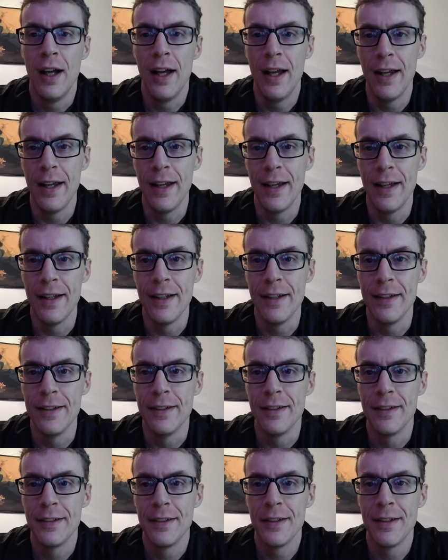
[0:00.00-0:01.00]

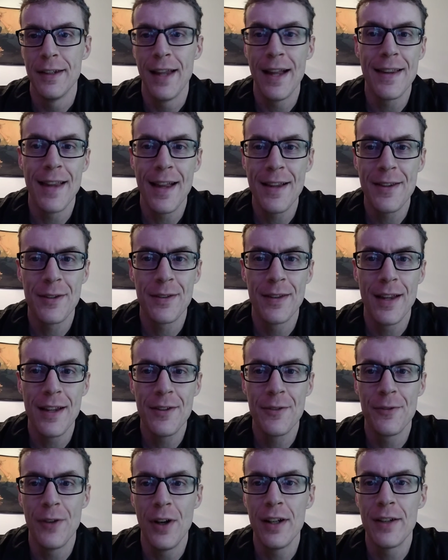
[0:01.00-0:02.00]
And
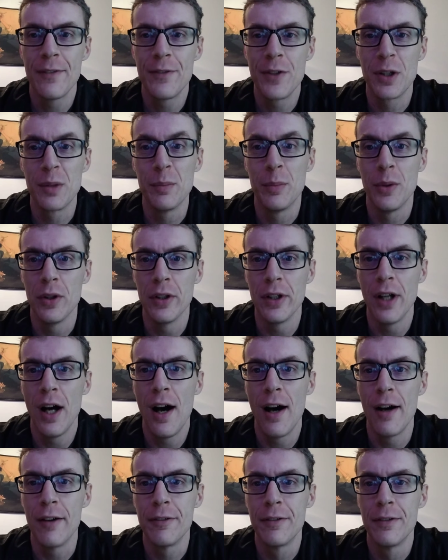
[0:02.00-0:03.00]
that's fine if you can pull it
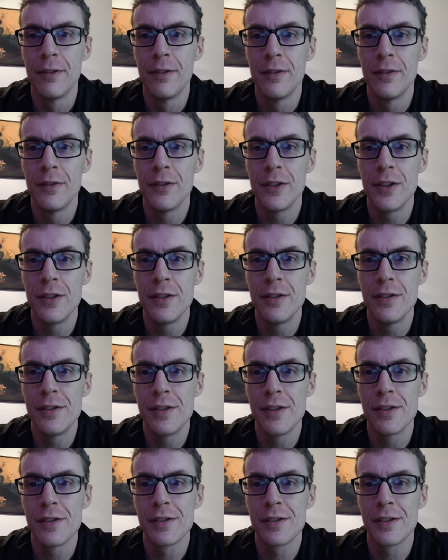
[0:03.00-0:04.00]
off. You
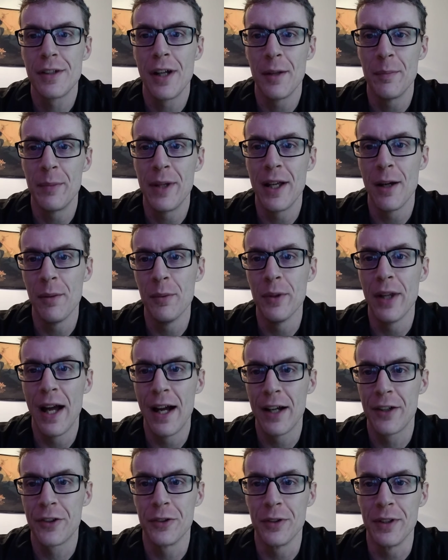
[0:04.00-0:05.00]
just got to be able to
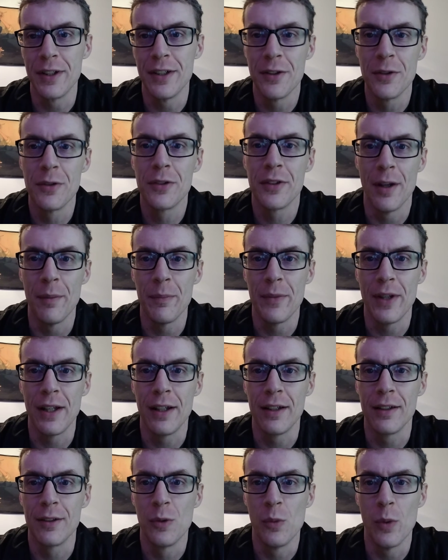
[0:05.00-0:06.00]
actually do
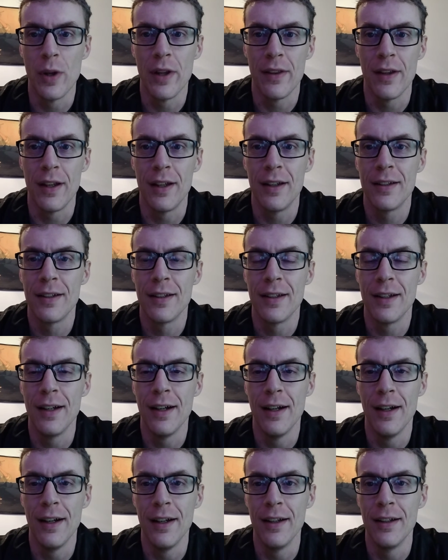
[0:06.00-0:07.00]
something with it.
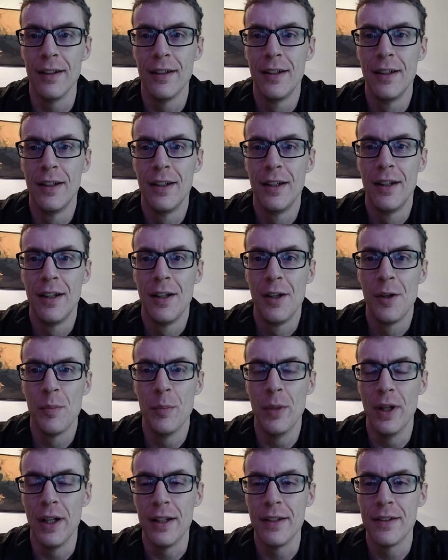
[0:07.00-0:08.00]

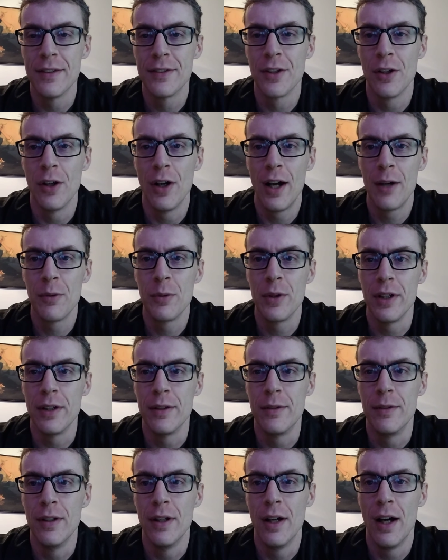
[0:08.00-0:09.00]
But so I
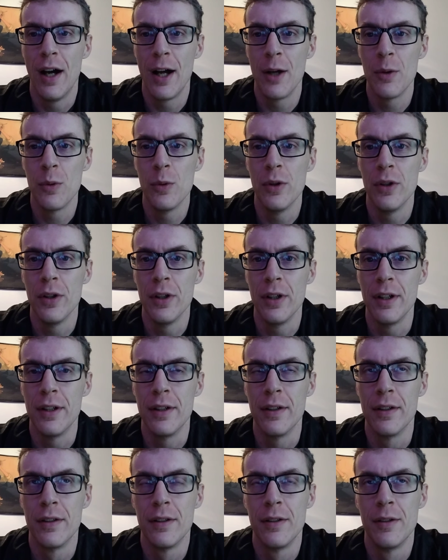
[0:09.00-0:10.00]

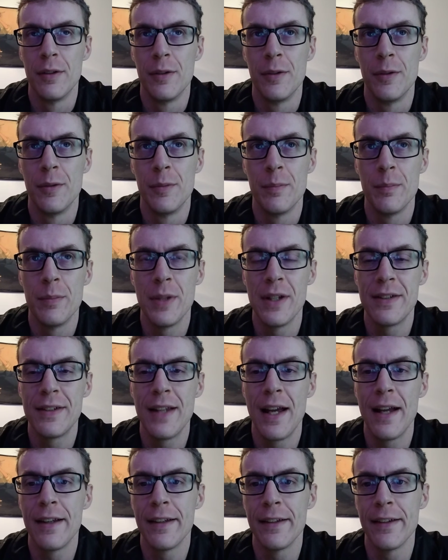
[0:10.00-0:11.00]
would be
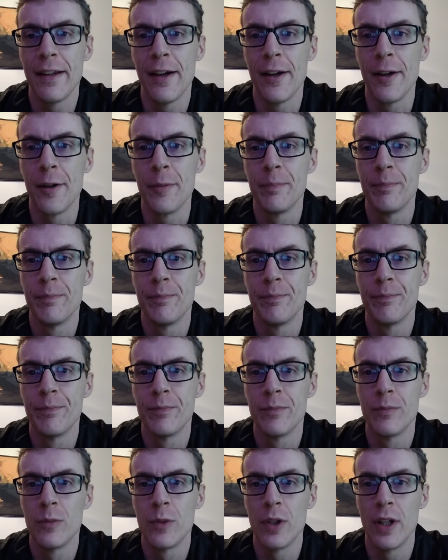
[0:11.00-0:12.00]
standing there
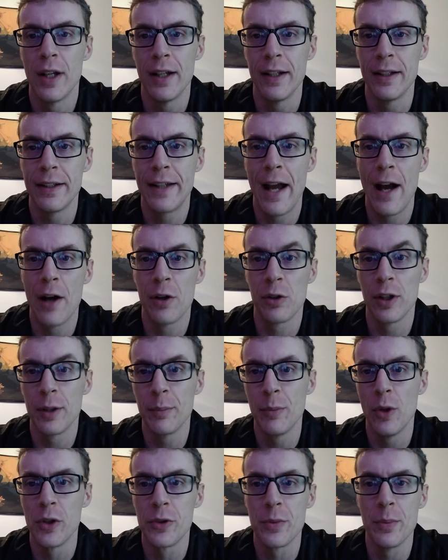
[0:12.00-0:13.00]
and
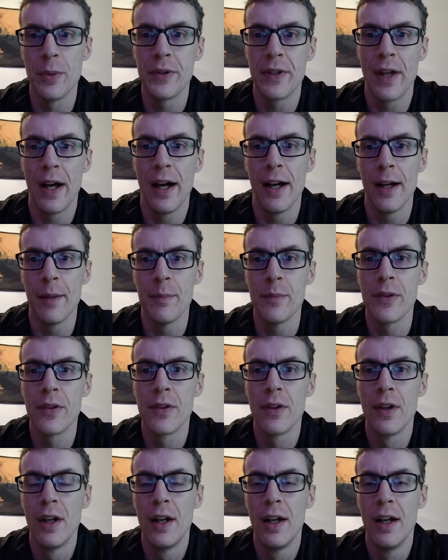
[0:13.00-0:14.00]
countering multiple times